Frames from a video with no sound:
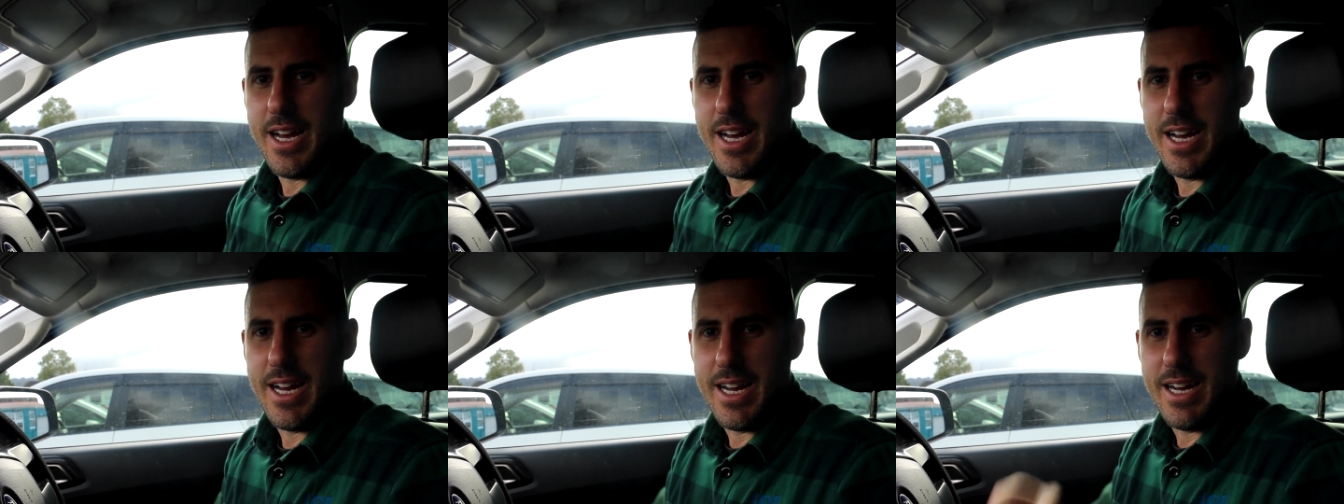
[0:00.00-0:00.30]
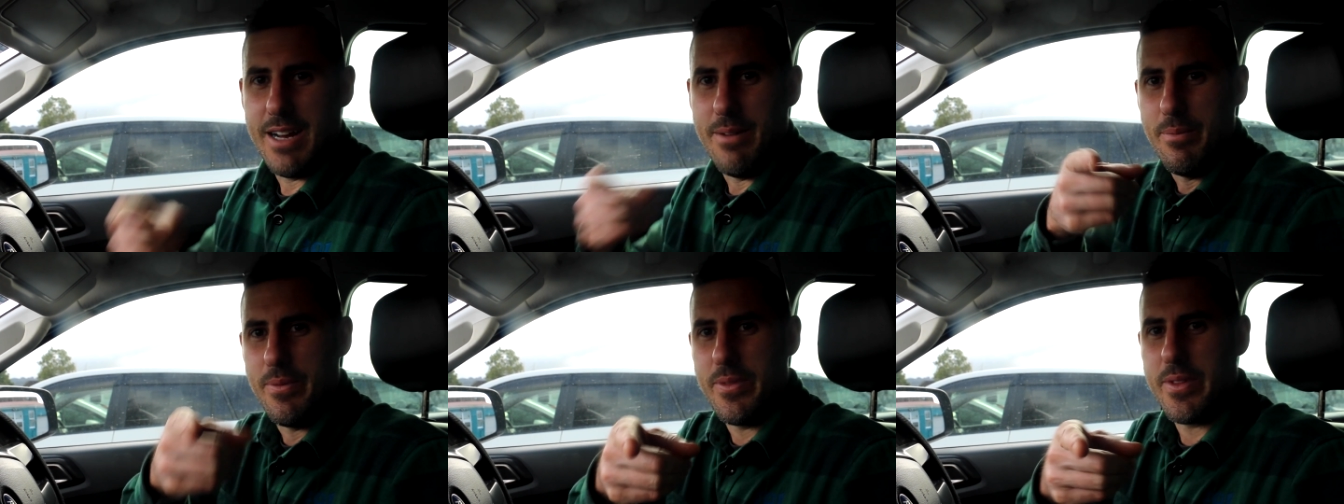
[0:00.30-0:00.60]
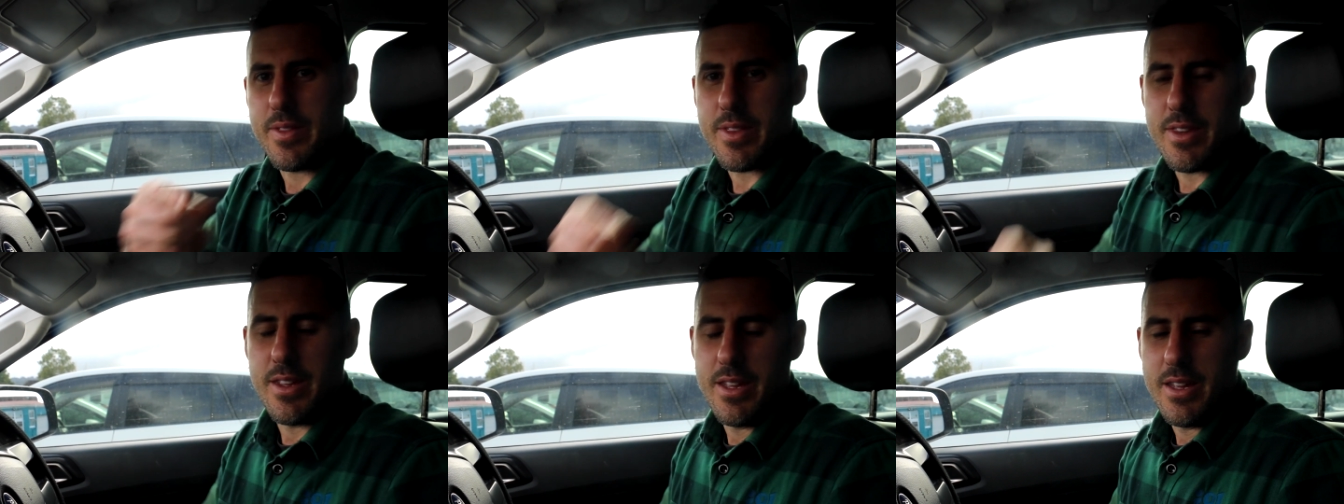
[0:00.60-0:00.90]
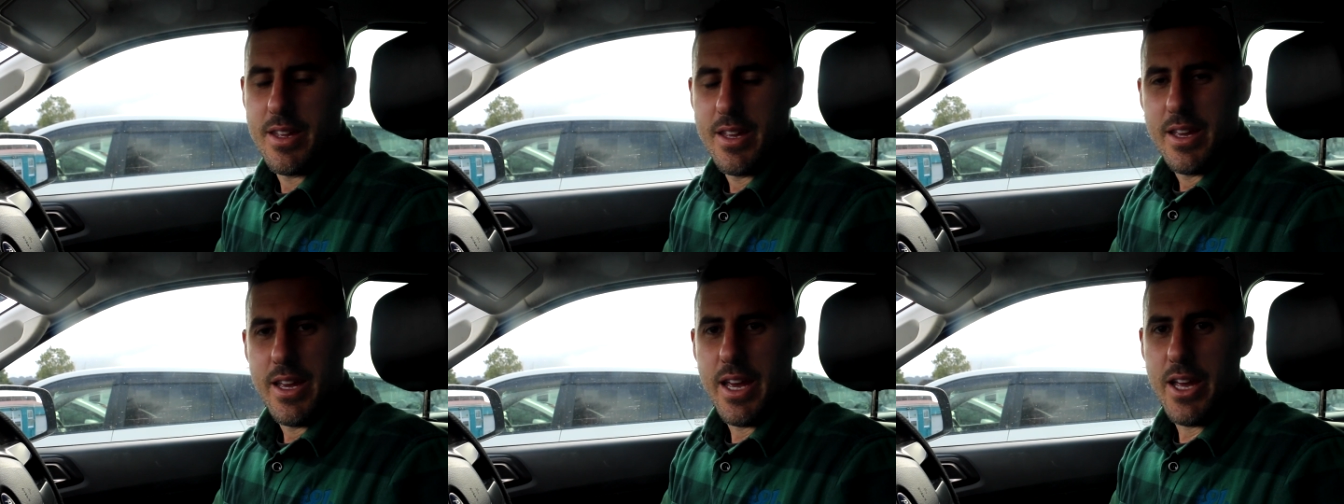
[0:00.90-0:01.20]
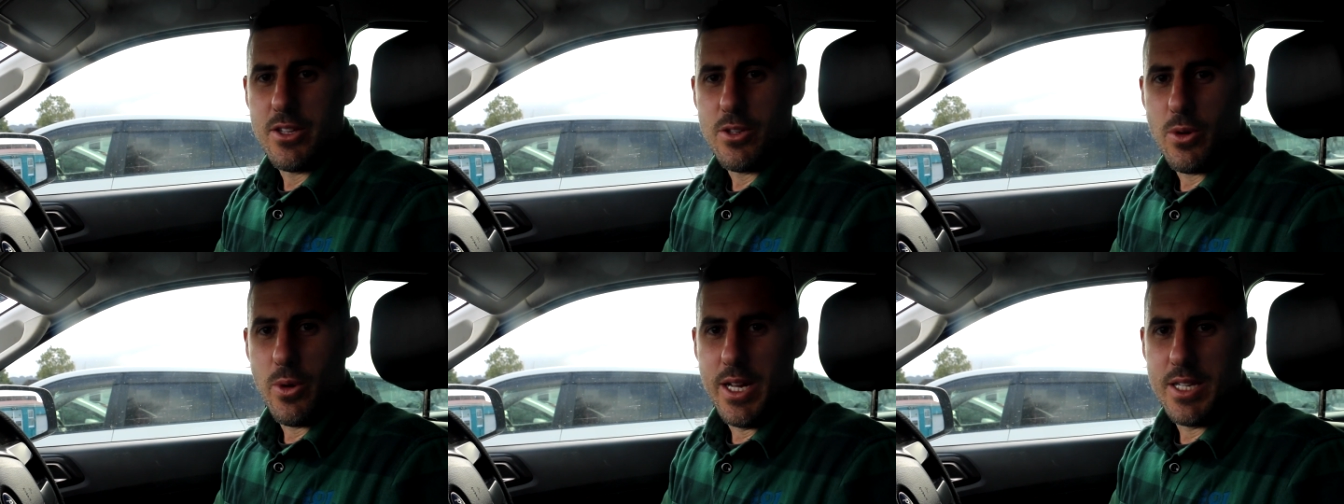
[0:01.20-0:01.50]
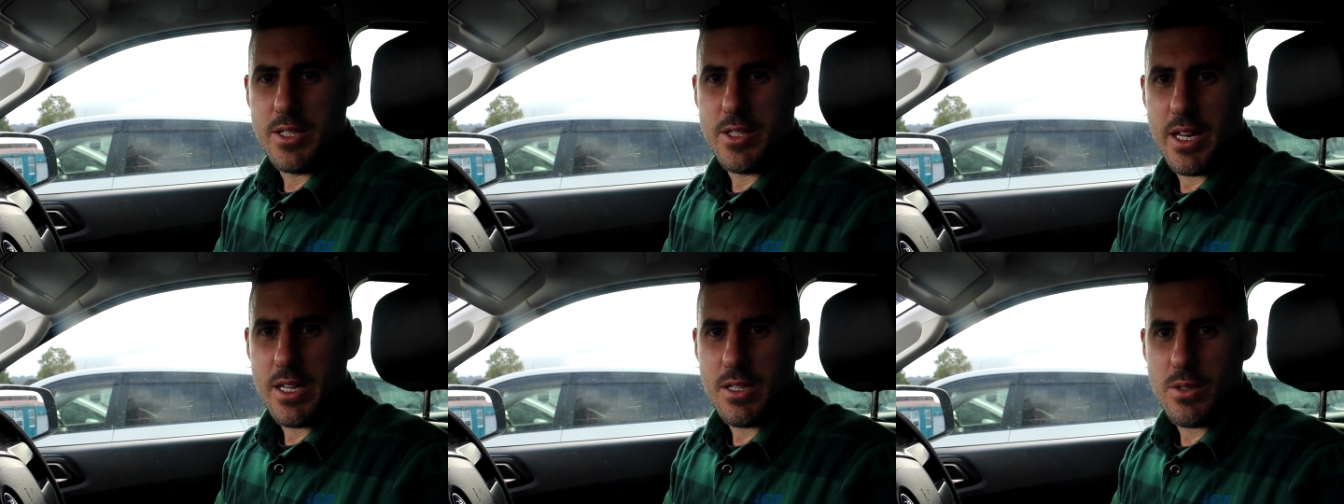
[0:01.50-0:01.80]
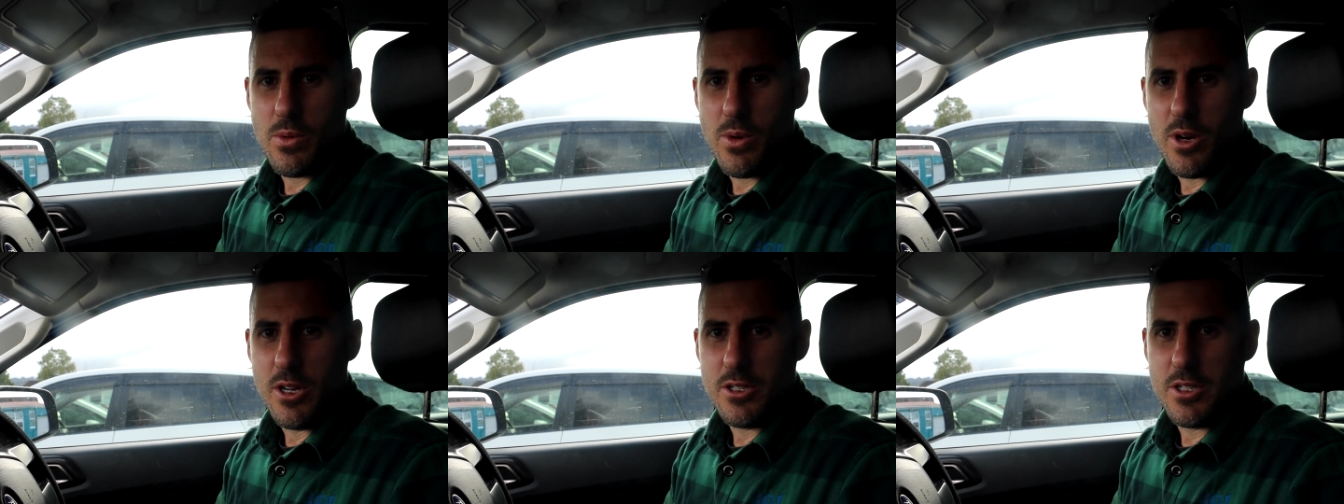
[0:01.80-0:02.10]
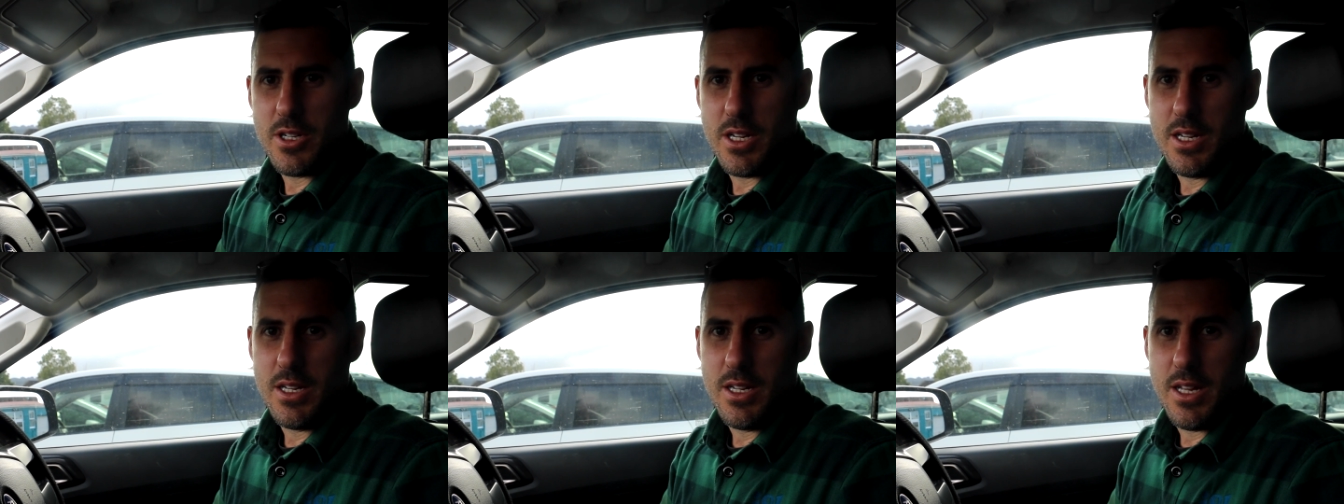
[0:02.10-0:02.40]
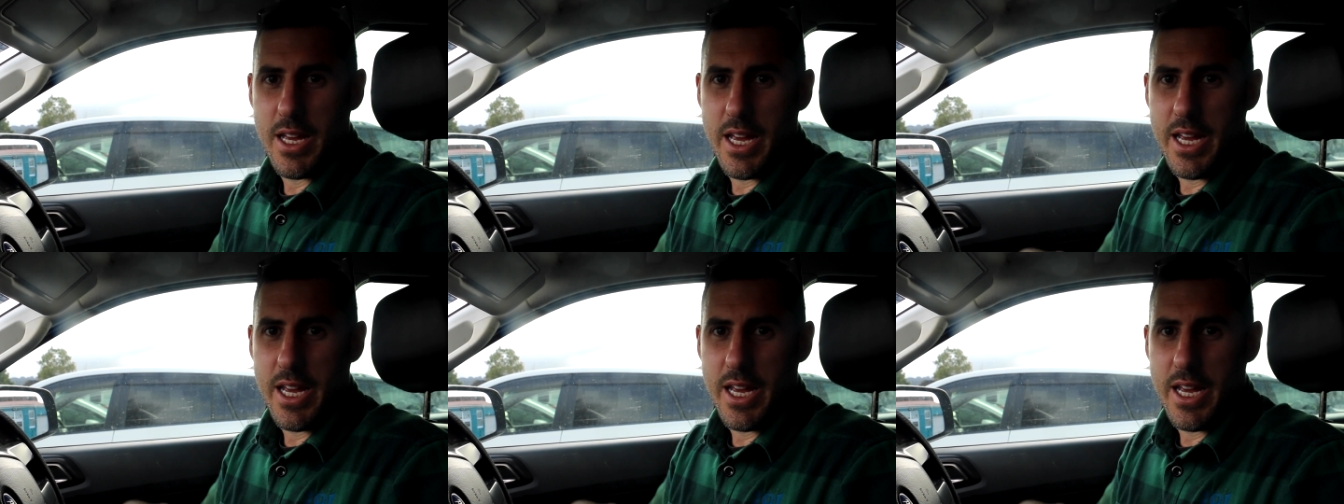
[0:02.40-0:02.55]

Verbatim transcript: Um, as always, thanks for watching,